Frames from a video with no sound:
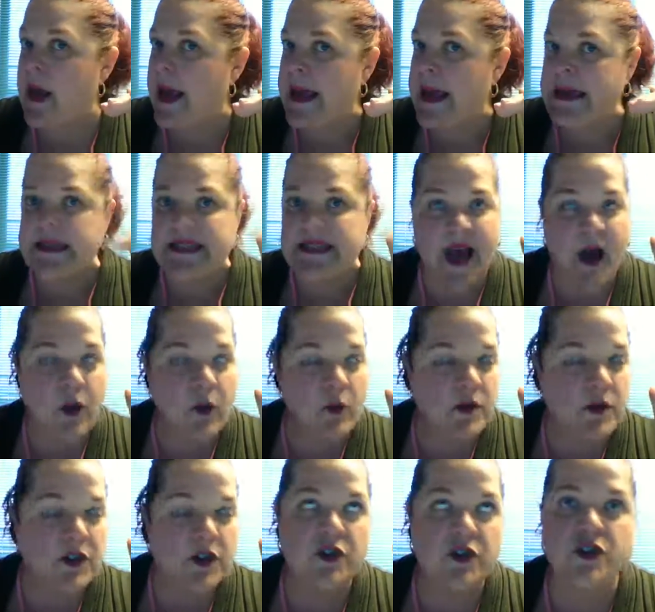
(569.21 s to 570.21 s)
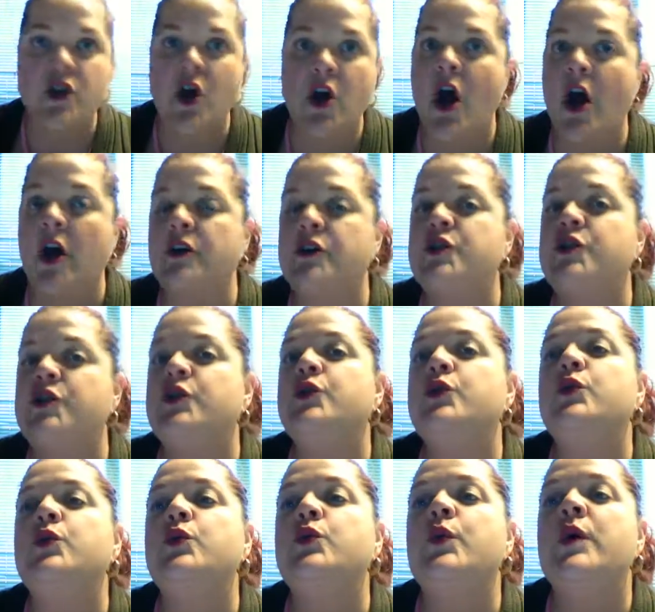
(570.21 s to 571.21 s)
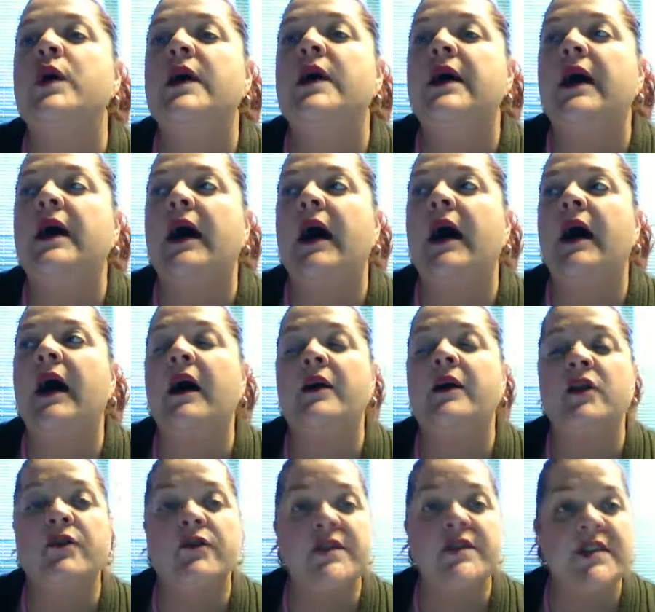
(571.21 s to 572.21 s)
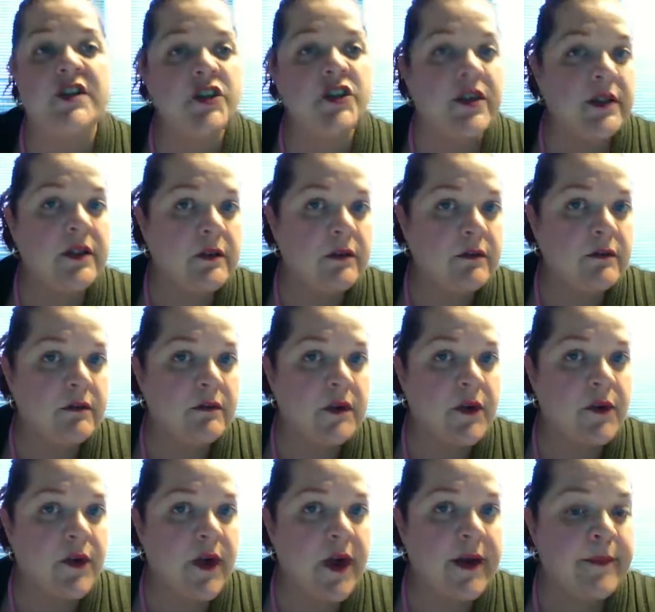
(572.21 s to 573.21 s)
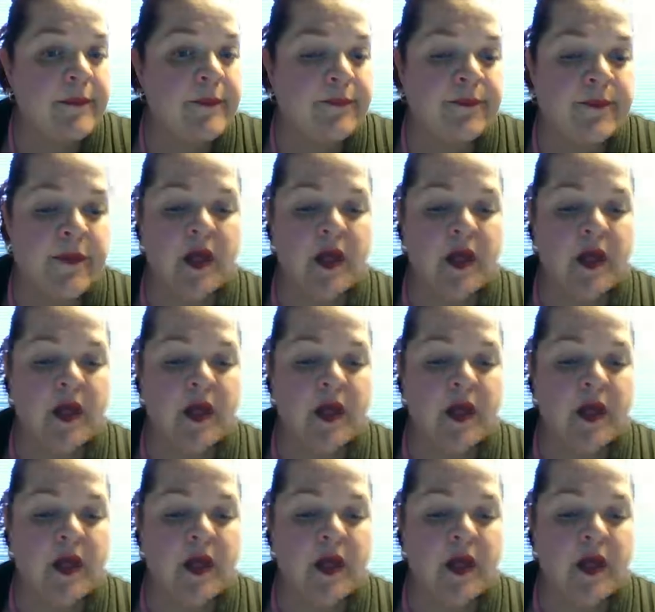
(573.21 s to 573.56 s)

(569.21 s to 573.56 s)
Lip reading: in doubt, talk to your physician, okay?